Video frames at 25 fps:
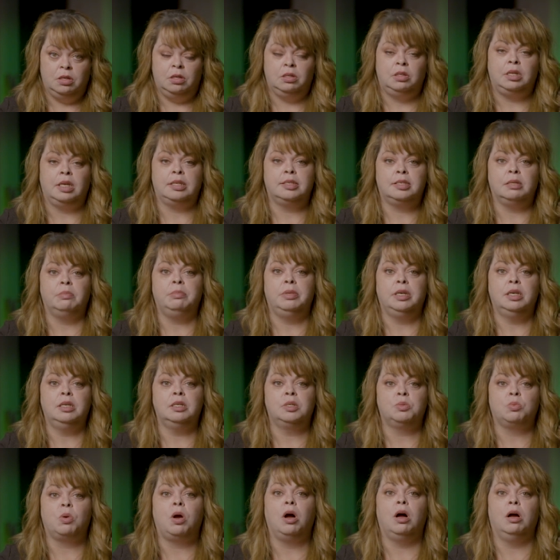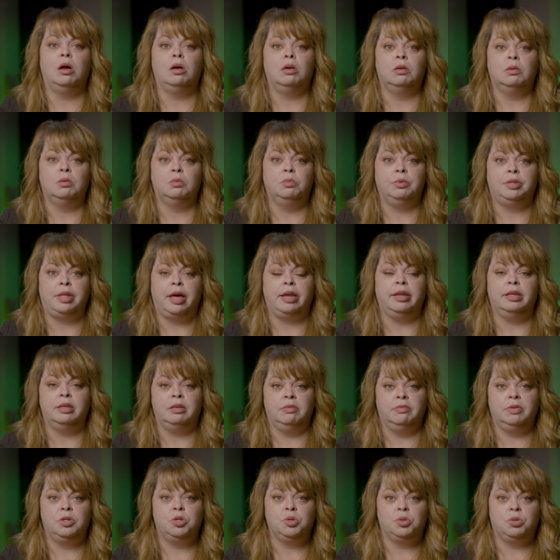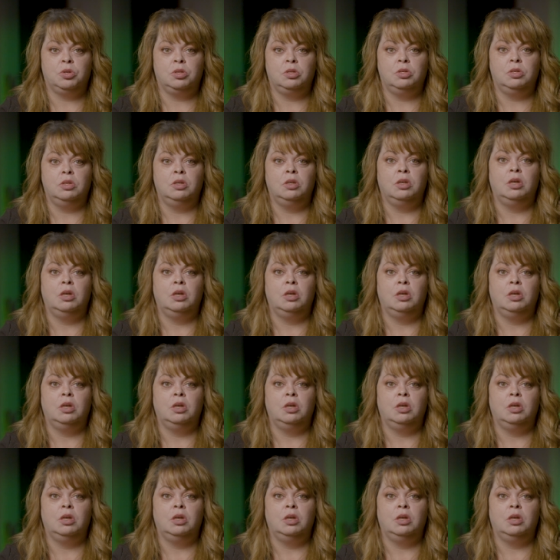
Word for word: that something is wrong with that individual.